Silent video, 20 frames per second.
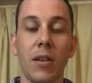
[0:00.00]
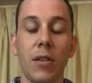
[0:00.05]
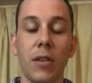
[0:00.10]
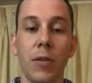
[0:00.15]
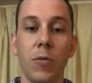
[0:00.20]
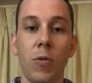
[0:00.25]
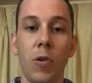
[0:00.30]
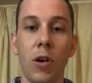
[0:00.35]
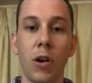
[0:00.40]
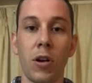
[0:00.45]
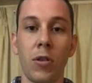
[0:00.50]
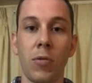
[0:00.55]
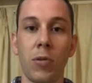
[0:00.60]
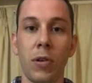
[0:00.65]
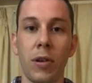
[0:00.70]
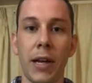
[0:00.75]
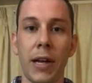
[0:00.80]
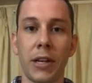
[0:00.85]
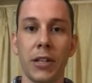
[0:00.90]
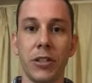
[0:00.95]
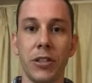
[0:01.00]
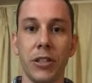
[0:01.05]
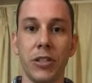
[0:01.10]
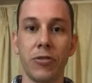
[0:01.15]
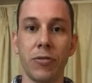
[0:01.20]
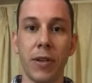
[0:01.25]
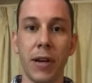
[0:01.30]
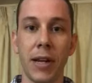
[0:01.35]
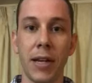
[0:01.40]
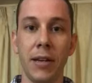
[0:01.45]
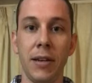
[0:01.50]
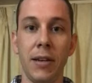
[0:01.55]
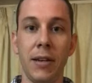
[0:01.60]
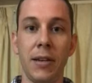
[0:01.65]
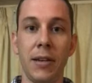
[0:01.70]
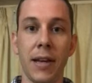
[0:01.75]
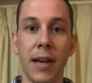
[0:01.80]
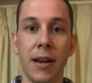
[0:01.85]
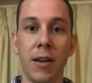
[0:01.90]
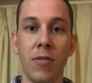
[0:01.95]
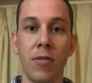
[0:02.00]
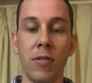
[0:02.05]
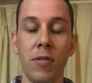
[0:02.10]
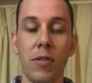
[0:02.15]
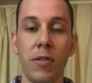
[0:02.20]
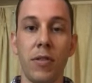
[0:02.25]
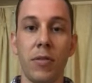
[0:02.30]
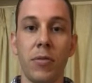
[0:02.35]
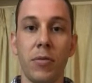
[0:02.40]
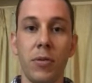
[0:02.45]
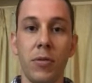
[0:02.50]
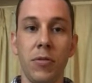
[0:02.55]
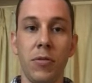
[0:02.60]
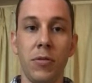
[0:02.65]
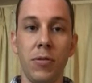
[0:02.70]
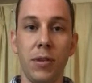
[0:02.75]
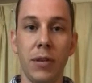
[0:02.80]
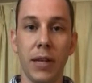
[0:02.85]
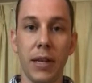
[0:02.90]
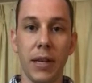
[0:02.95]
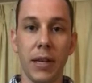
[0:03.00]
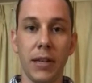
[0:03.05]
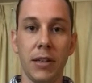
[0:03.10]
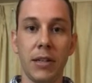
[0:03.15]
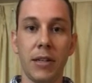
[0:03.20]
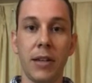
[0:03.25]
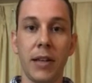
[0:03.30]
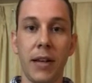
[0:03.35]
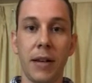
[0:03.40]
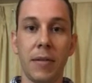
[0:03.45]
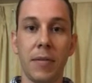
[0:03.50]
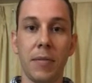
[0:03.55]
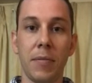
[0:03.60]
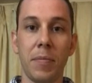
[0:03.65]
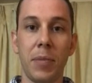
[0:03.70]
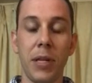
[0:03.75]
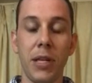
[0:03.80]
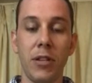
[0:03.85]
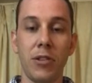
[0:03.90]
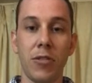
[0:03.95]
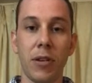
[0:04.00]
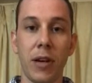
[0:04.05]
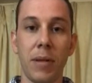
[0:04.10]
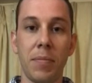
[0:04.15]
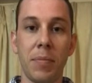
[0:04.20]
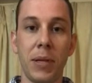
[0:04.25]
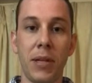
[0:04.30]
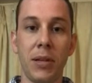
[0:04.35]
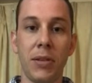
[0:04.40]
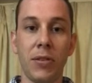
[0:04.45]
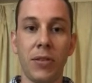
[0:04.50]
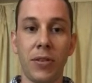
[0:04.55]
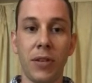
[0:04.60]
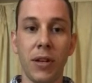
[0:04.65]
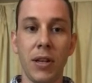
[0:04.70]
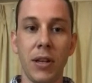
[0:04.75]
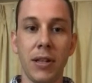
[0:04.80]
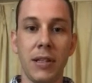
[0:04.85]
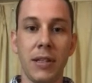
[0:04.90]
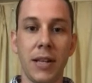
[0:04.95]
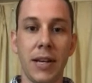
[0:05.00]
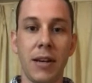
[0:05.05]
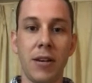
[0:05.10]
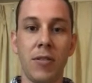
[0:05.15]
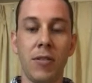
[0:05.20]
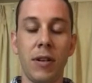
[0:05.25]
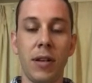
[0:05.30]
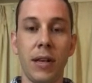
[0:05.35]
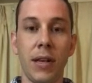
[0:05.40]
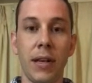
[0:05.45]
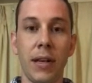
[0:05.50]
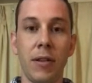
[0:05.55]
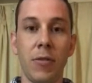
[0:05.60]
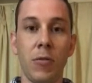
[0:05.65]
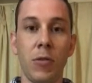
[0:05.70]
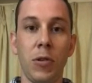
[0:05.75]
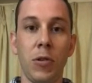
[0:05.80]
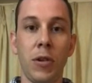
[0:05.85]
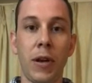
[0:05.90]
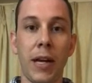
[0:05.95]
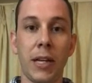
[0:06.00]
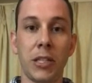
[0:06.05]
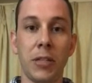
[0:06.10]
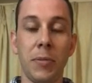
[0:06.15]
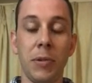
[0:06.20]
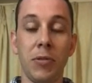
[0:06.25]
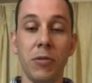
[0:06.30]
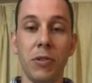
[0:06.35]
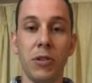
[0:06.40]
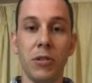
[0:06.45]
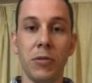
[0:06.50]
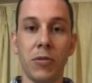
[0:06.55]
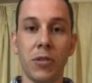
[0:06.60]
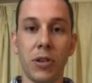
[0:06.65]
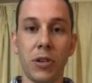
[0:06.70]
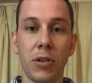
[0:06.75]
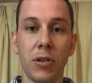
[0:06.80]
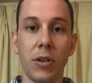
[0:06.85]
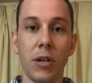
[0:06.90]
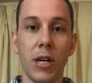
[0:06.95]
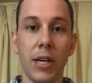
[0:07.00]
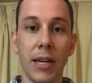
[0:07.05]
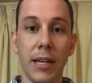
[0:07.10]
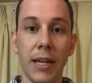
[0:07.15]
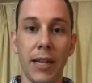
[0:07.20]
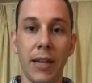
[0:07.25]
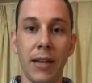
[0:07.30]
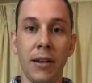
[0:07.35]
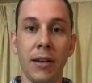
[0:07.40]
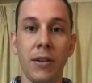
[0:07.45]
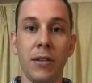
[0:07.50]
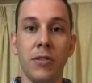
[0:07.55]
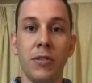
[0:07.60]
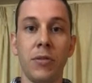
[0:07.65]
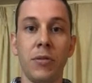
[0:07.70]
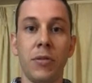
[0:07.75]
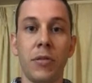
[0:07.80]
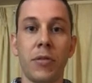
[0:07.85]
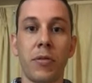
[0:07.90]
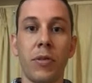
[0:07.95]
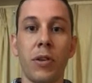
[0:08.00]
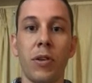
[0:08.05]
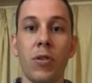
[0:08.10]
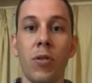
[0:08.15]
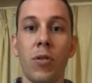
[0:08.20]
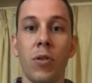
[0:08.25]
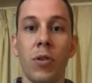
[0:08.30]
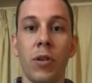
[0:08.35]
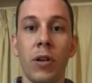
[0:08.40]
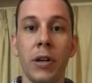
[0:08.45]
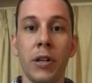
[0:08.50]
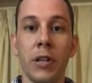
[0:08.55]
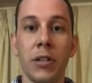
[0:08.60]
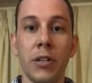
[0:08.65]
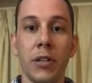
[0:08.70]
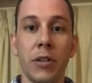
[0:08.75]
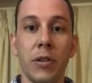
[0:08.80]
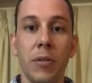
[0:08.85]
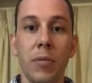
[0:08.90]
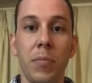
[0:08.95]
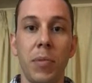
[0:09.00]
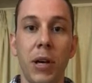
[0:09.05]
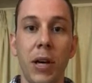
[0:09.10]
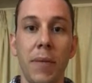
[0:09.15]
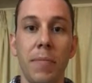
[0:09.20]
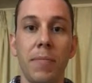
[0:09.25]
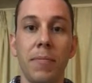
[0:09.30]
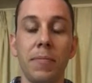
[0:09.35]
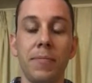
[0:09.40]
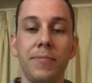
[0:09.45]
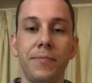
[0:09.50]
The water will actually drain down through into that P-trap piece down, and it will actually be reduced again to a 3/4 inch pipe.